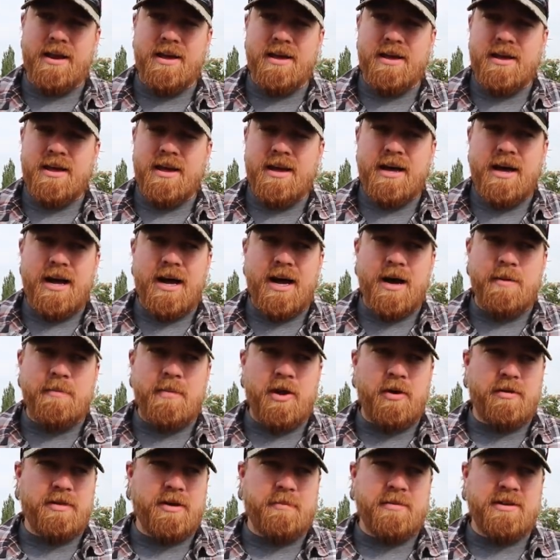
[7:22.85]
I
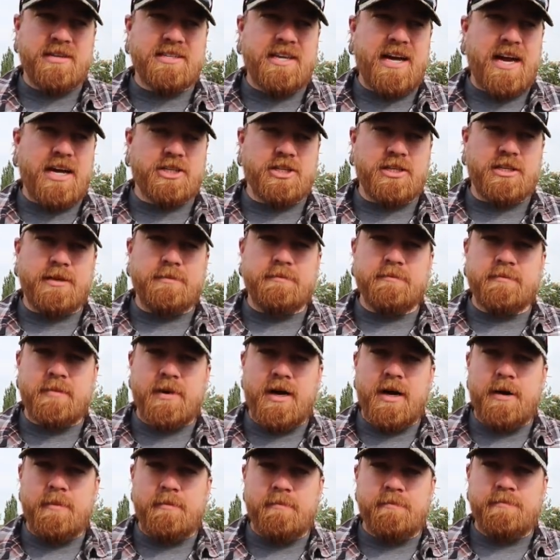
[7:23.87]
don't think it means to actually
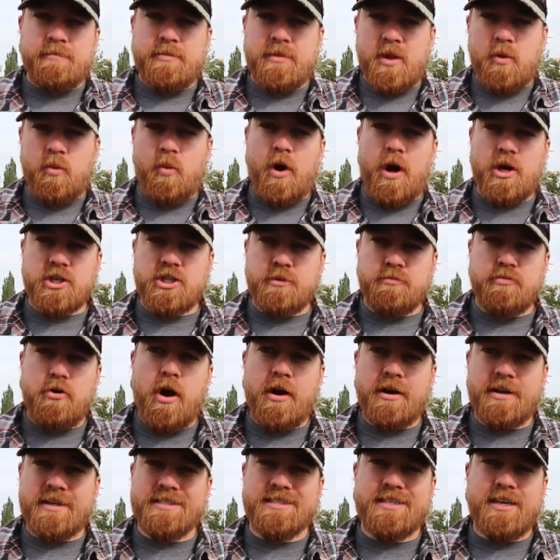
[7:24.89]
wash the
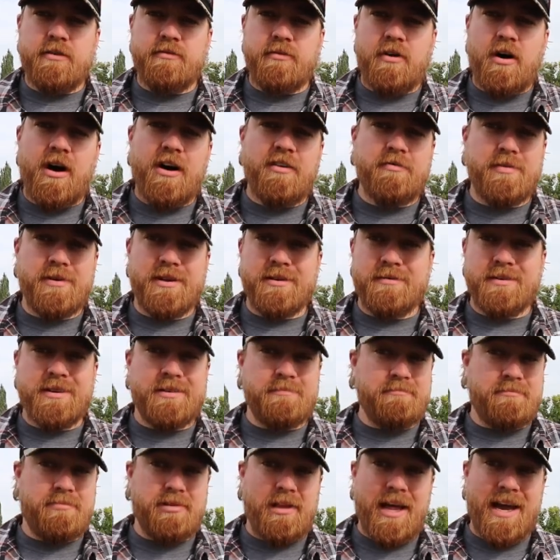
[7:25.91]
product itself off, but it
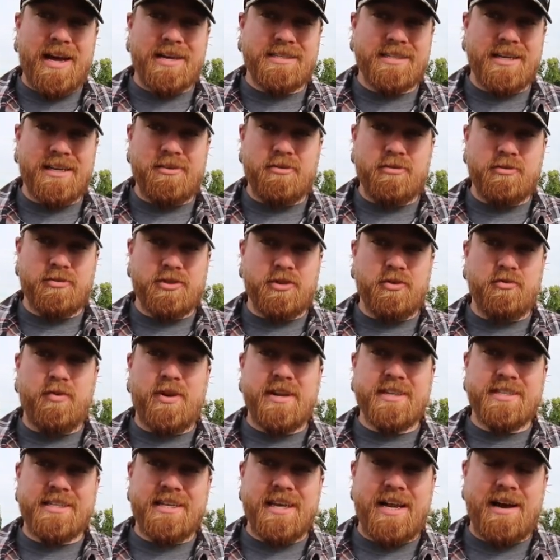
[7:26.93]
implies that you're to
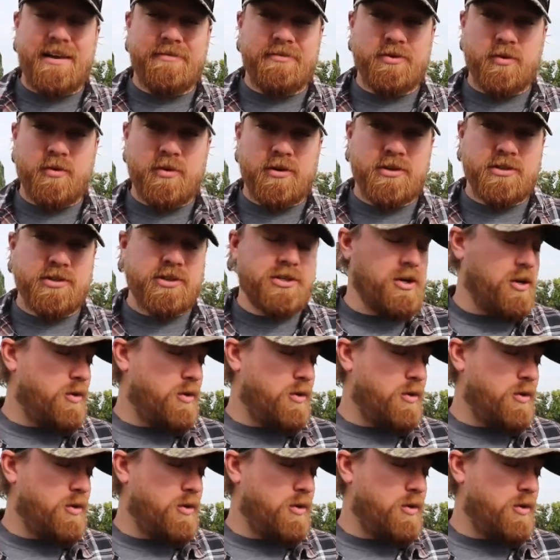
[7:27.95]
rinse it afterwards.